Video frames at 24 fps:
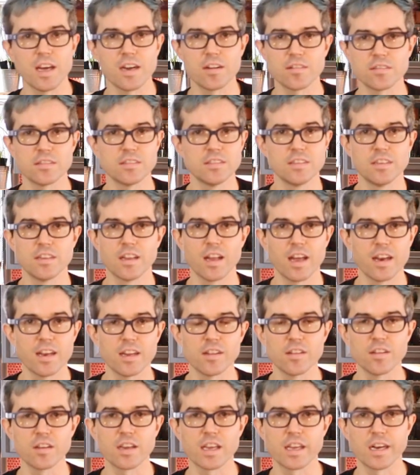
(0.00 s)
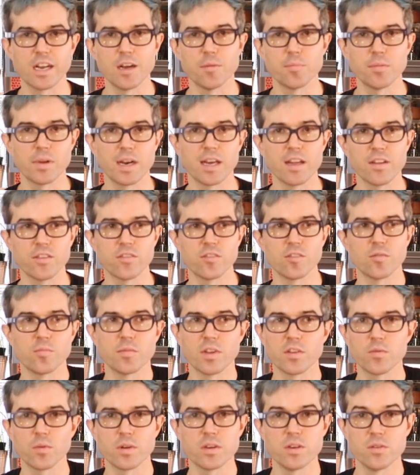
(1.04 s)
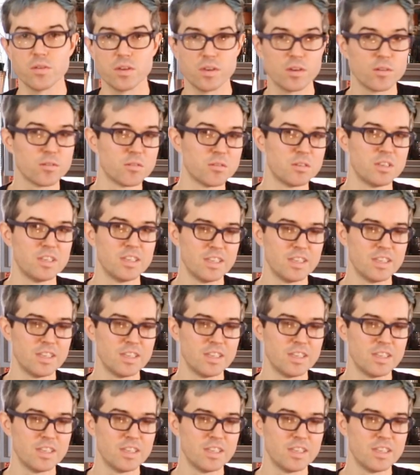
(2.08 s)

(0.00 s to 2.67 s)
I didn't look it up, but I assume that's what you do.